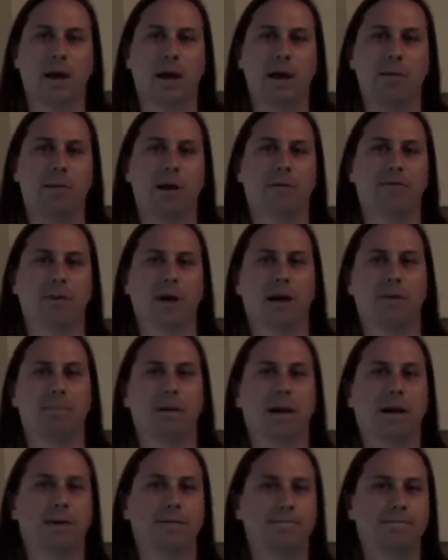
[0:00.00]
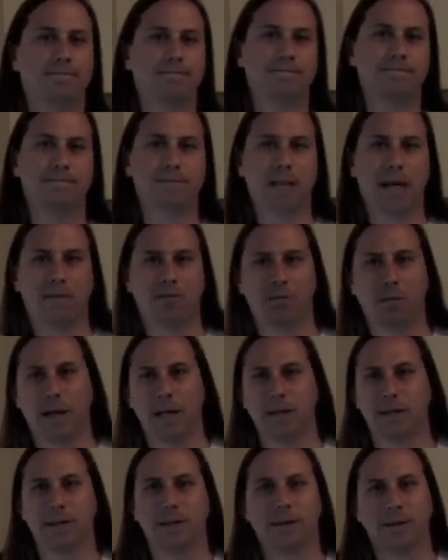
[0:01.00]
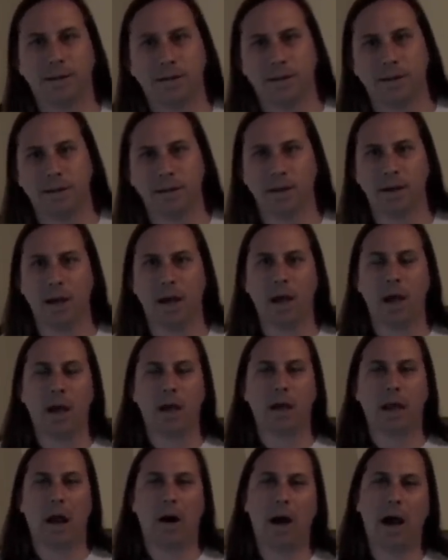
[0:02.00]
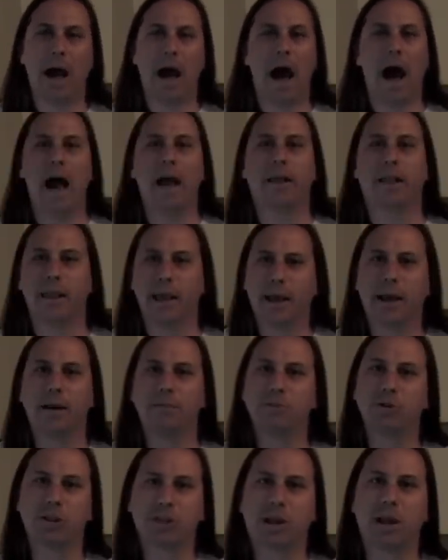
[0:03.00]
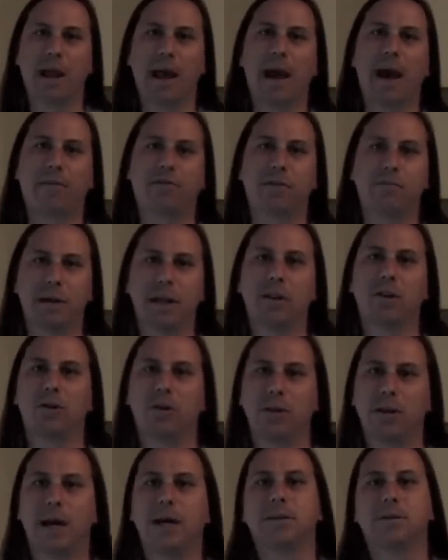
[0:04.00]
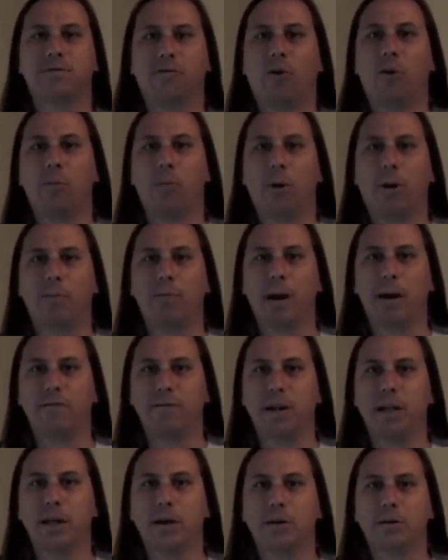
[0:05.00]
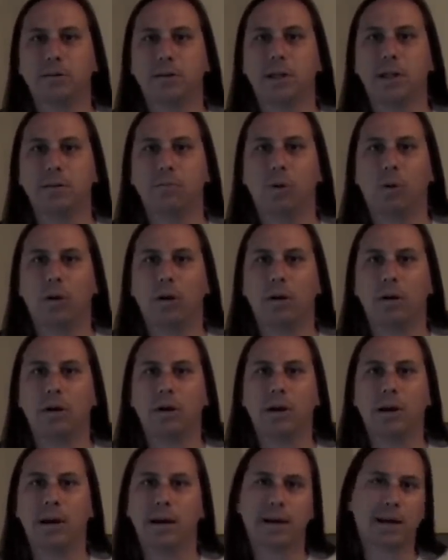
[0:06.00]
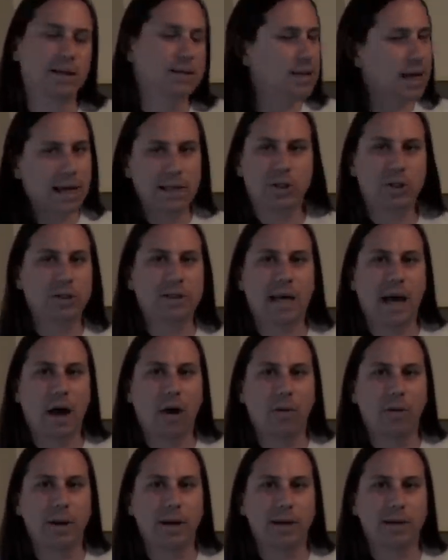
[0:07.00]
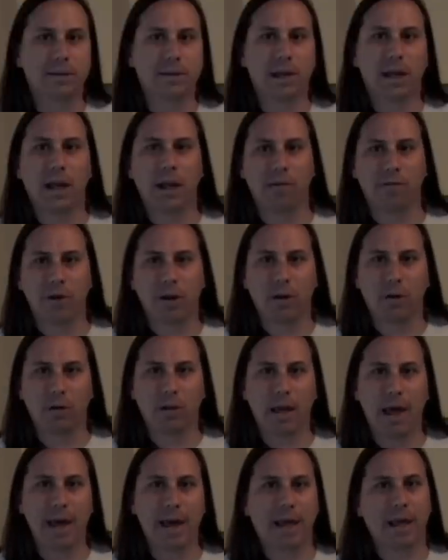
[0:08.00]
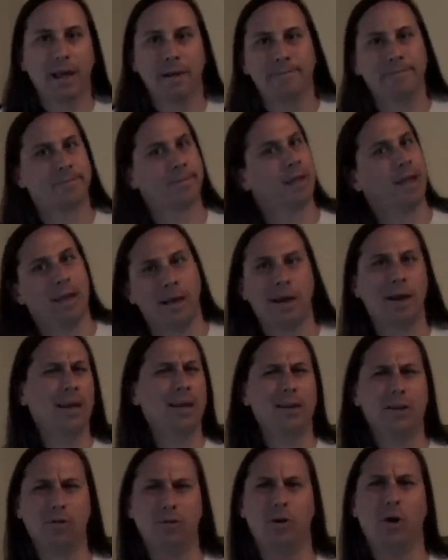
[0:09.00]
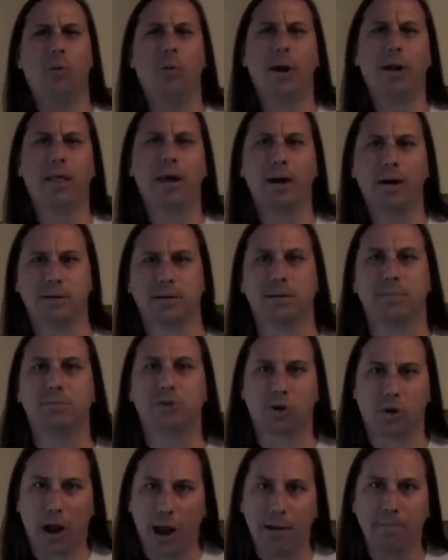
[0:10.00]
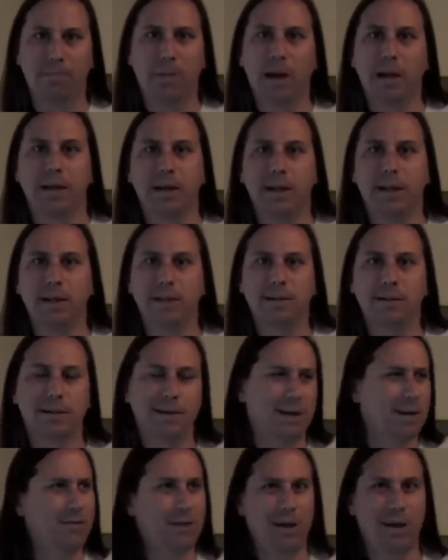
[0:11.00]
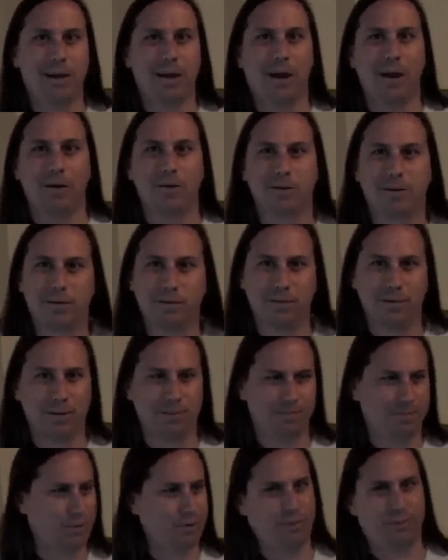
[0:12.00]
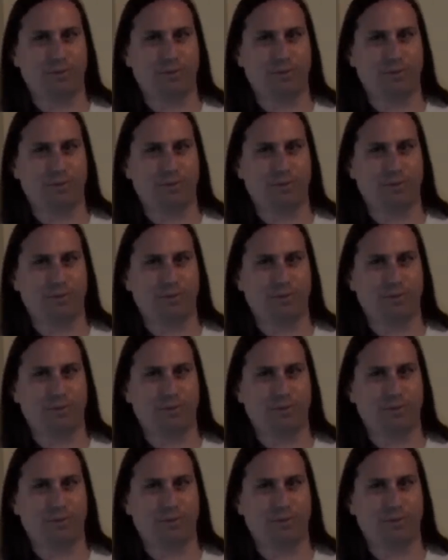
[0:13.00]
I'm off topic. Never mind. You know what? I think I'm just going to have to be a little less formal in my videos anymore. Because that's just how it is. And if you don't like it, you know where the unsubscribe button is. And if you don't, well,